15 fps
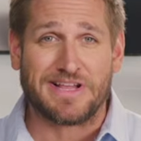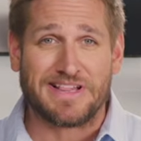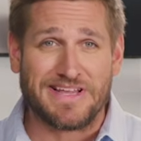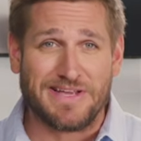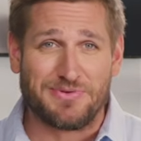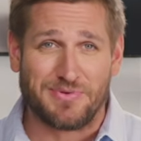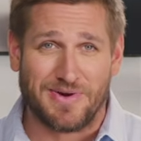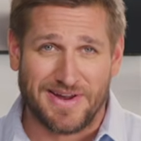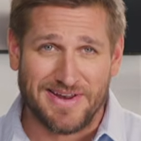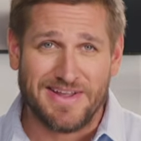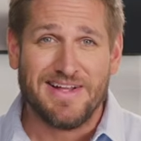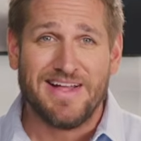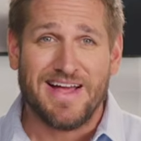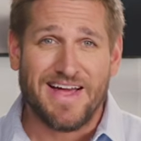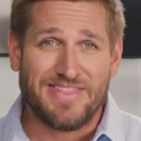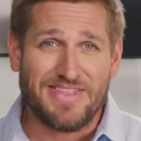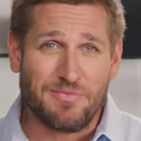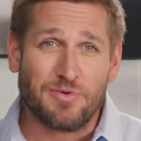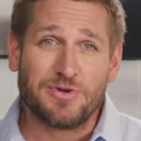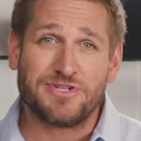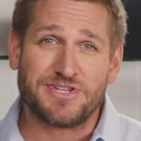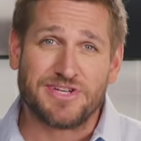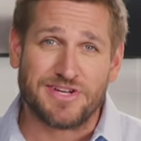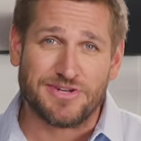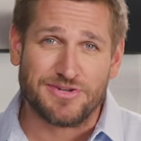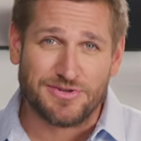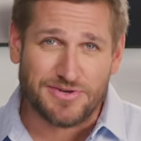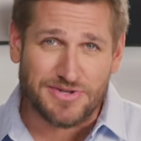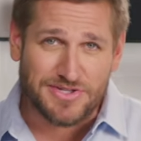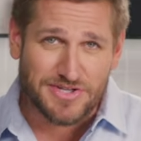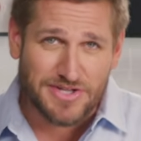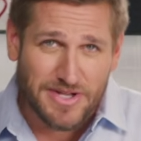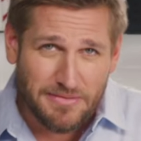clean one. And then what you're going to do is you're